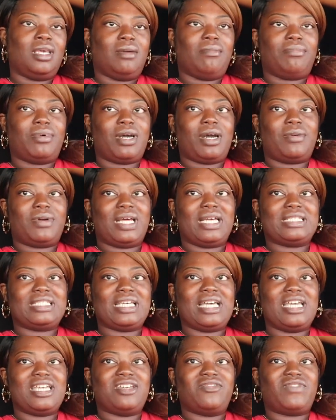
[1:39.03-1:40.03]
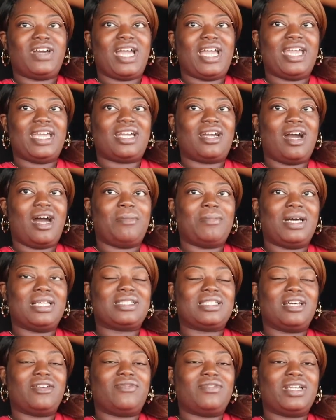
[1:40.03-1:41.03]
Boy, when I tell you, if I ain't caught
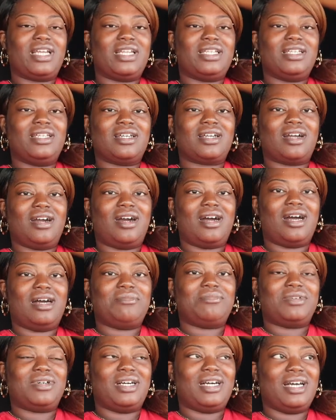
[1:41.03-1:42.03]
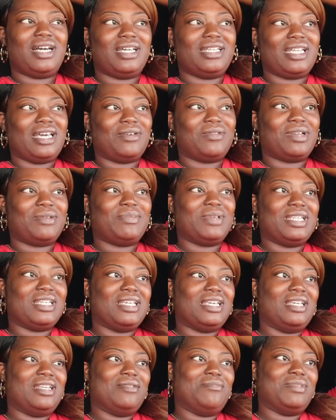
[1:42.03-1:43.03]
myself on that deer guard, boy, that would have been the
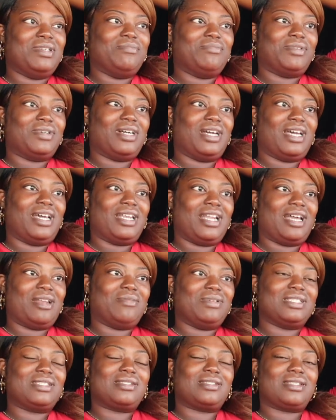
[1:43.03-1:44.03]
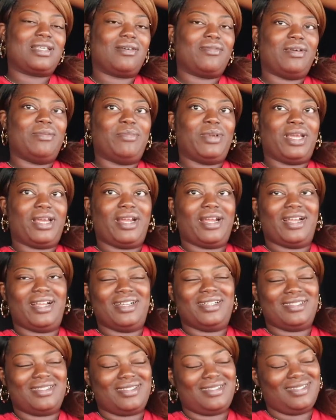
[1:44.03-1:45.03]
end of me, boy. And I'd have been so
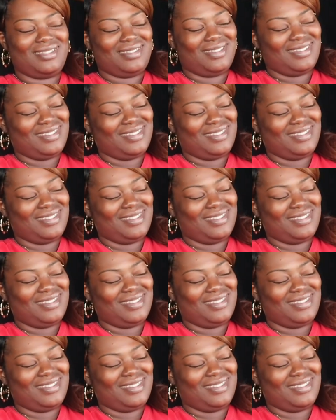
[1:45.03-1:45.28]
embarrassed.